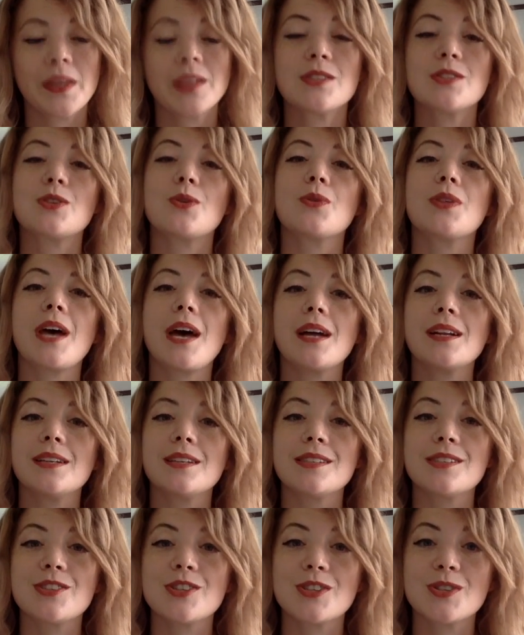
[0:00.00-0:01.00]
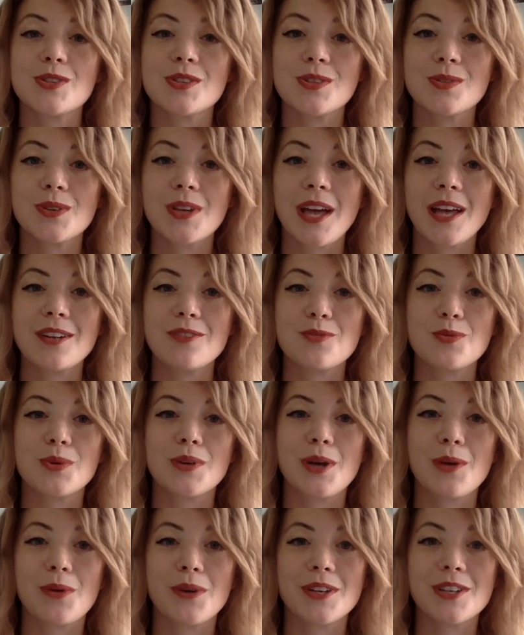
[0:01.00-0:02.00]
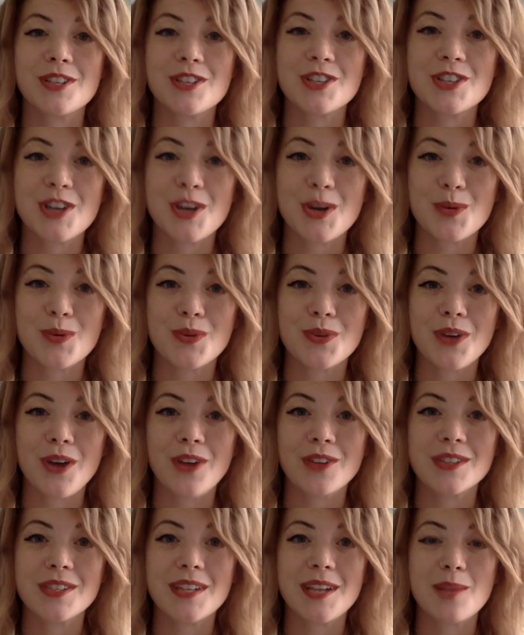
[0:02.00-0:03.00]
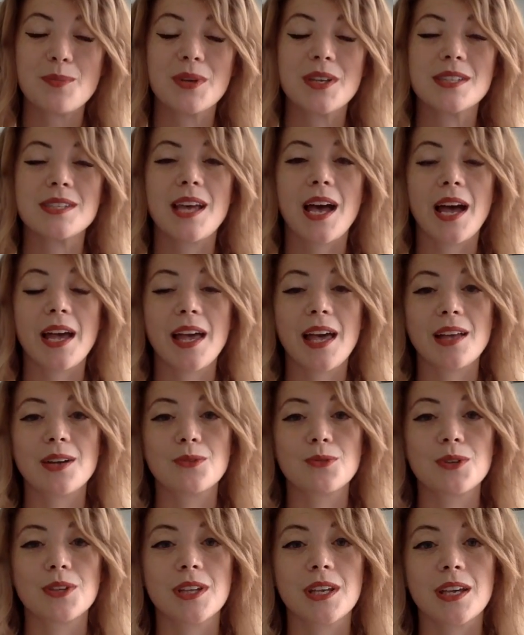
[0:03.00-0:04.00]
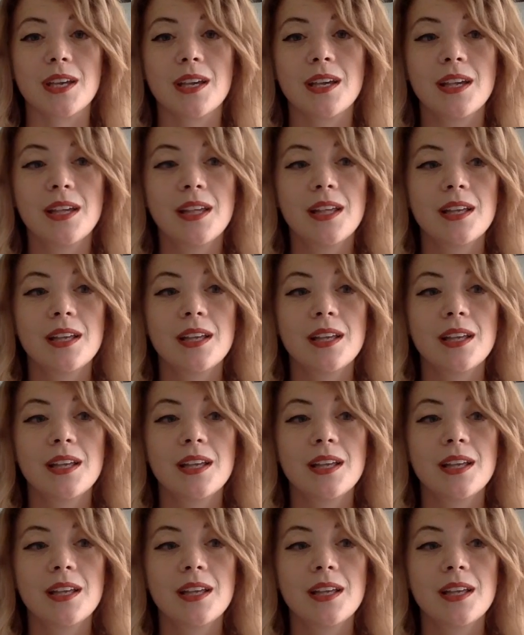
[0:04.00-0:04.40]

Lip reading: So that is just kind of what I wanted to share with y'all today, because I had a really